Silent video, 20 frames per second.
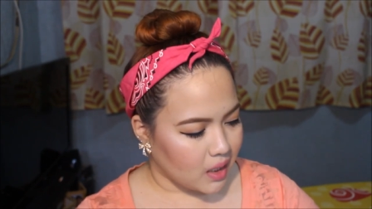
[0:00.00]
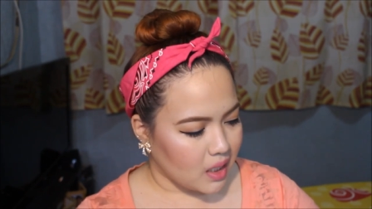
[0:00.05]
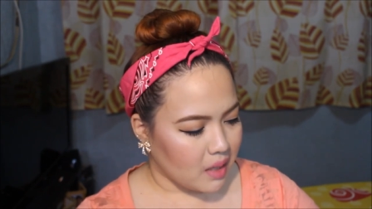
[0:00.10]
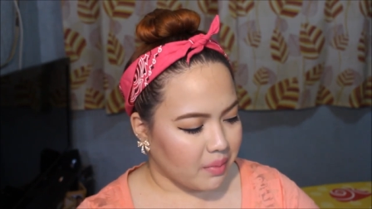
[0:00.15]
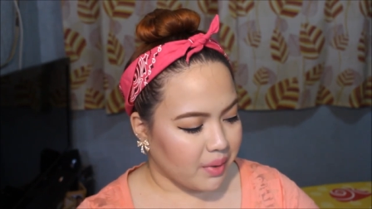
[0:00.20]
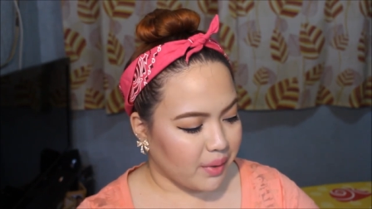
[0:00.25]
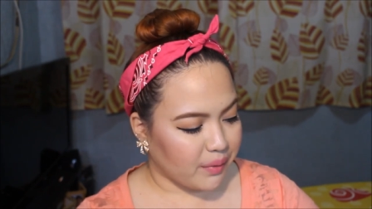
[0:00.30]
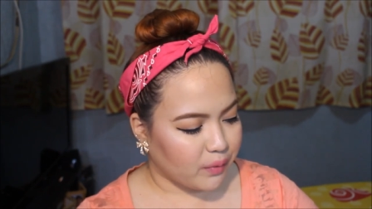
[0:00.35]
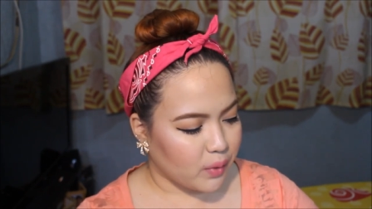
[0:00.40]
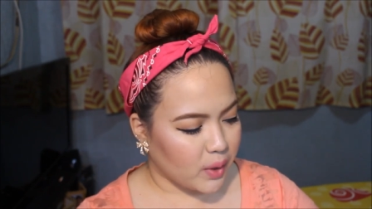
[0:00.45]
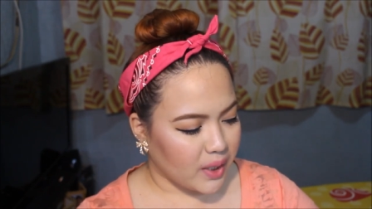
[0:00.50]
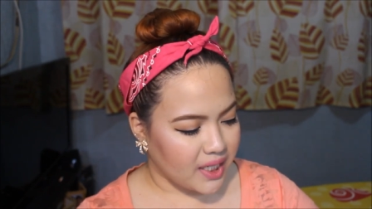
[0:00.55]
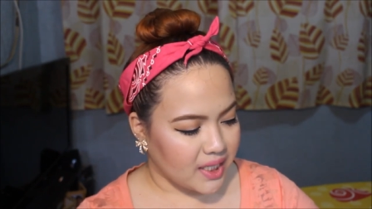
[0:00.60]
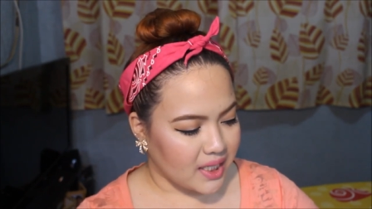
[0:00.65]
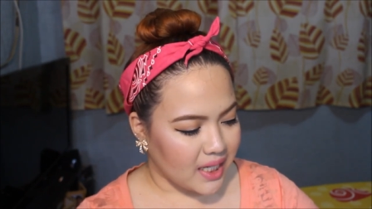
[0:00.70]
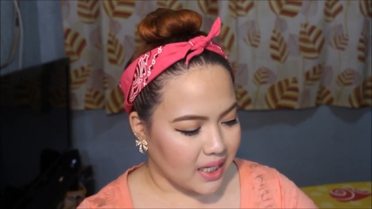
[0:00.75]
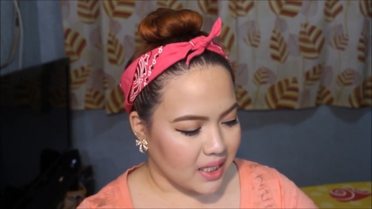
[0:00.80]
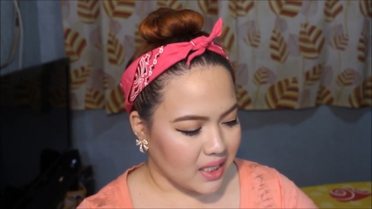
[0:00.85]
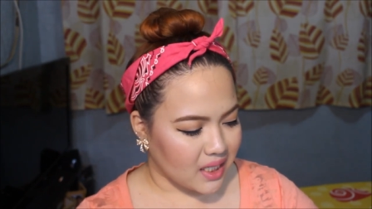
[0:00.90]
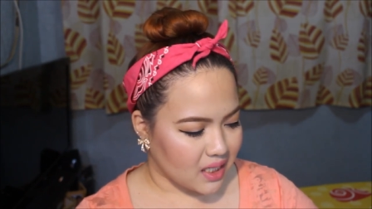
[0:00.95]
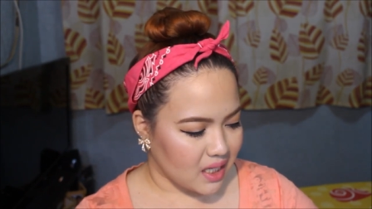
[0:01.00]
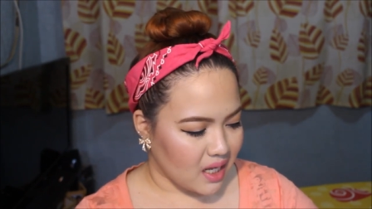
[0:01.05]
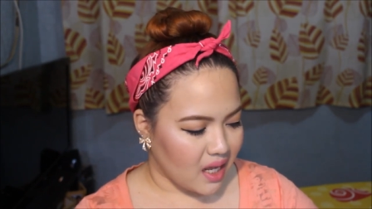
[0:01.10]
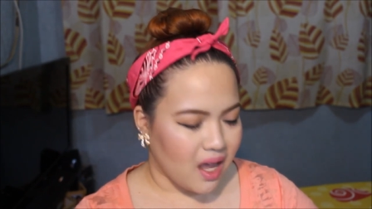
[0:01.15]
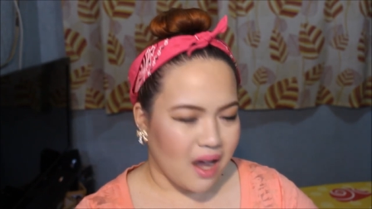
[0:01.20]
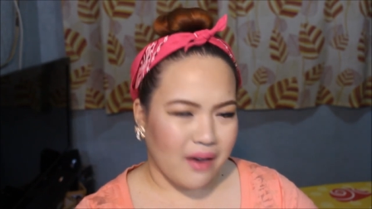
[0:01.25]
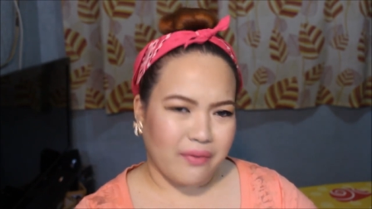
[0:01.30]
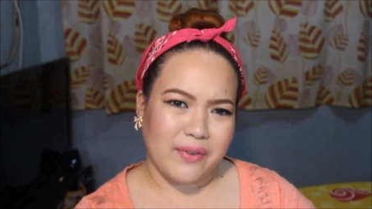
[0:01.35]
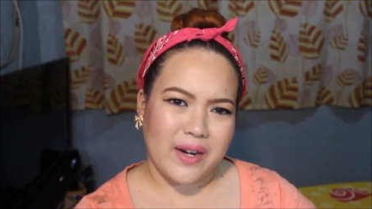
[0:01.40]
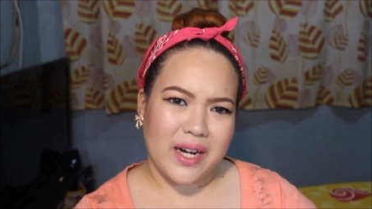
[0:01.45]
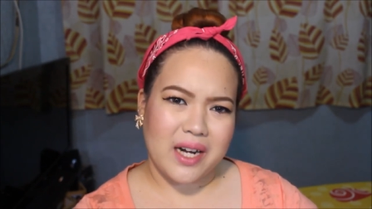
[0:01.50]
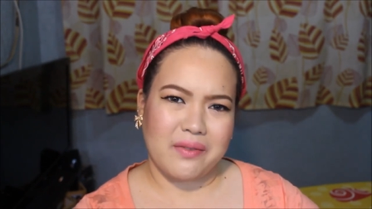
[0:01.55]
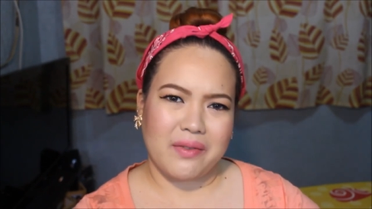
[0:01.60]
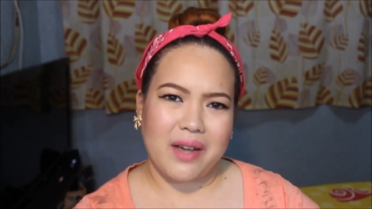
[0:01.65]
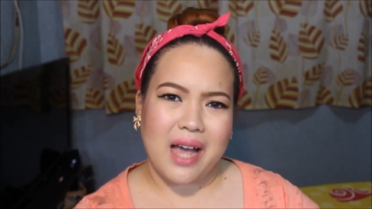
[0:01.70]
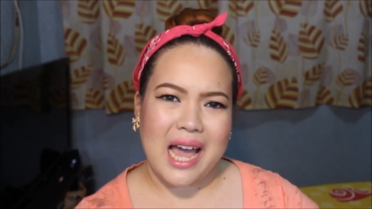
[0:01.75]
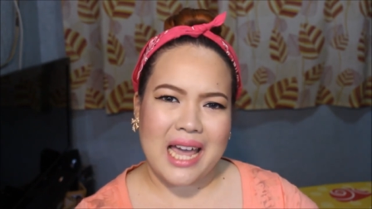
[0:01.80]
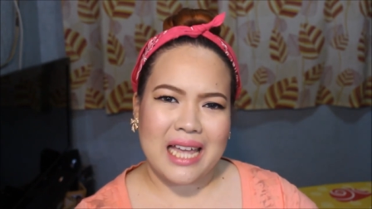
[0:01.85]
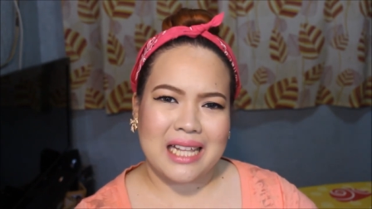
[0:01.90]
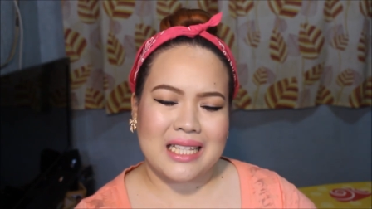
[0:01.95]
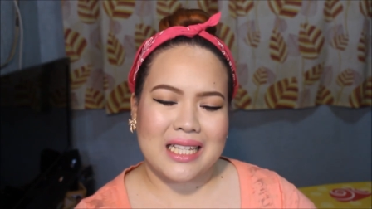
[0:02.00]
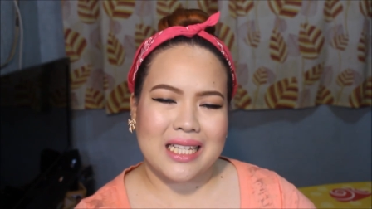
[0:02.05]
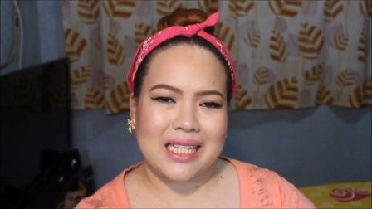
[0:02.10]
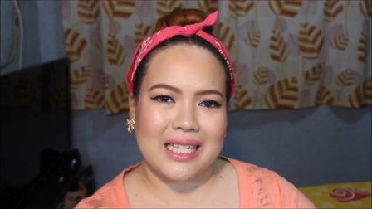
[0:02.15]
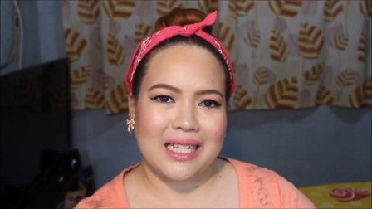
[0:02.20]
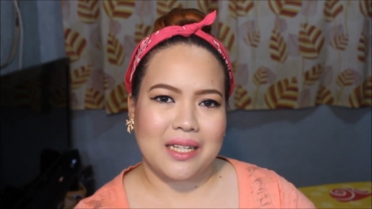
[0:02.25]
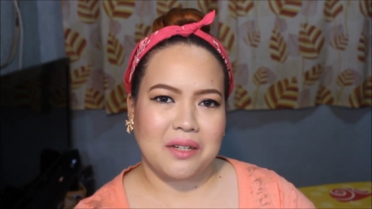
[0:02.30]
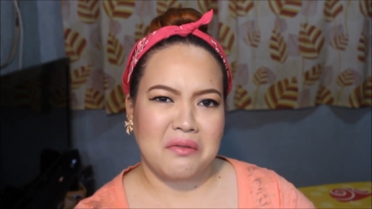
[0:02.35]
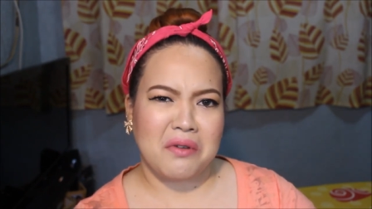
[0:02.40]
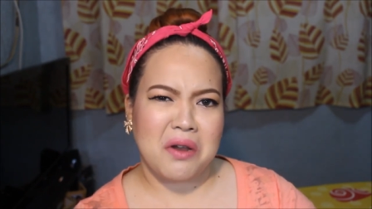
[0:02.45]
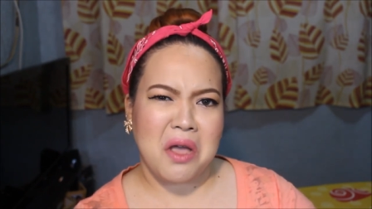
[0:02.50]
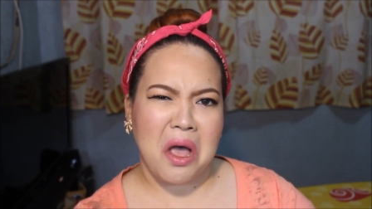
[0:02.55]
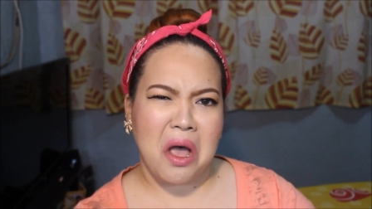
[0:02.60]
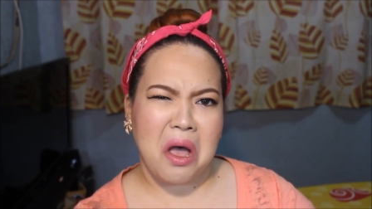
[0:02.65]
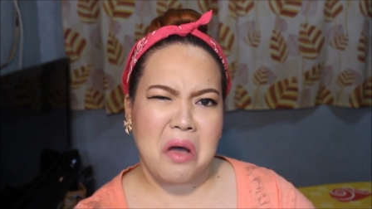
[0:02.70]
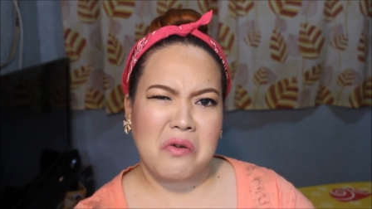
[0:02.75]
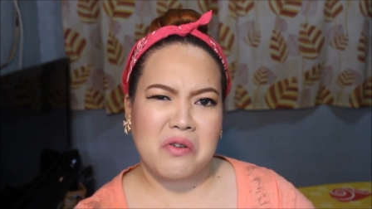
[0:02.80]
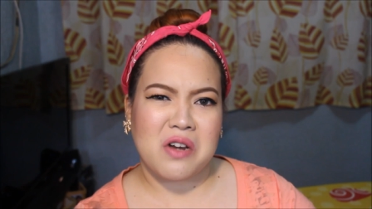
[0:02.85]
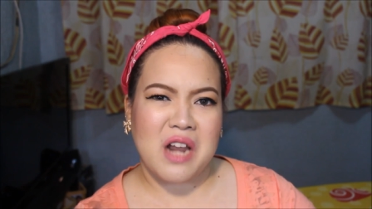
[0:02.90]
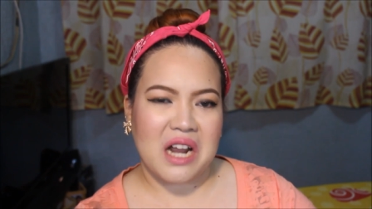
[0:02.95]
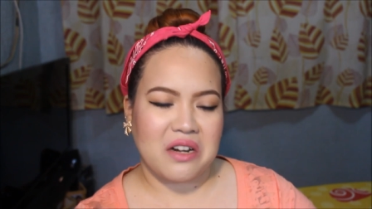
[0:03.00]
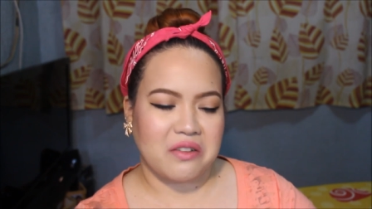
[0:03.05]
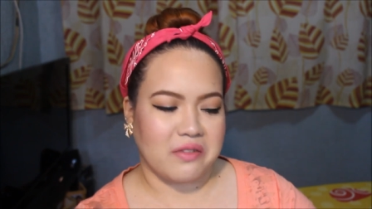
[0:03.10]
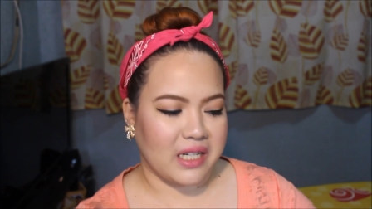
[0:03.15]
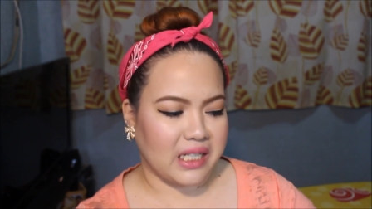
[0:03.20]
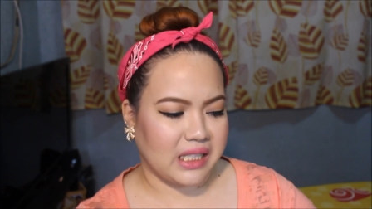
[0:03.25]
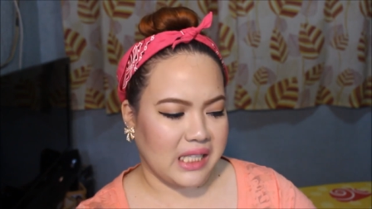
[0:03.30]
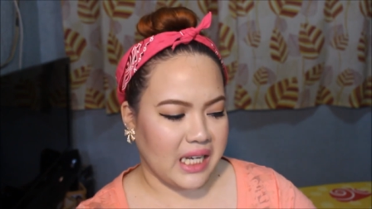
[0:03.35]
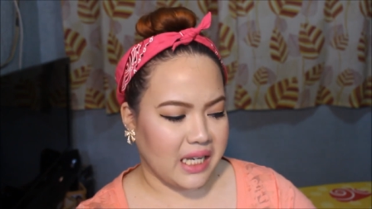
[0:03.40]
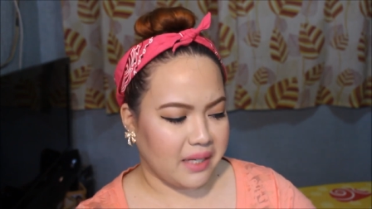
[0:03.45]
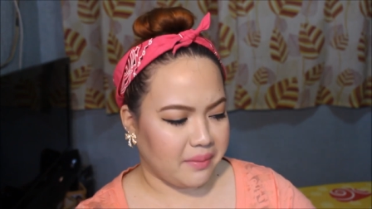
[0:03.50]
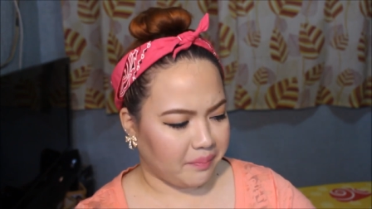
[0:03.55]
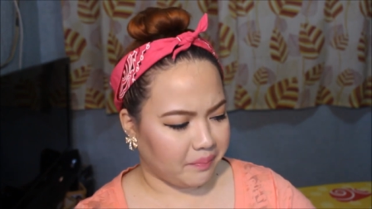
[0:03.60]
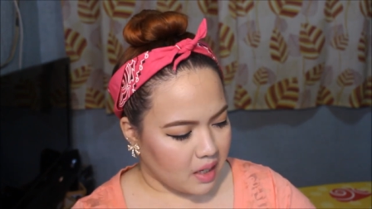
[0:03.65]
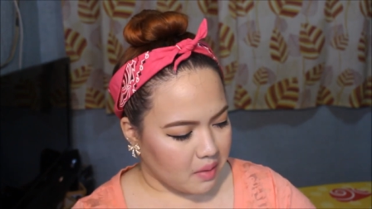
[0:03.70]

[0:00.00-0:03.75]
Number 46. Afraid of heights? No, not really.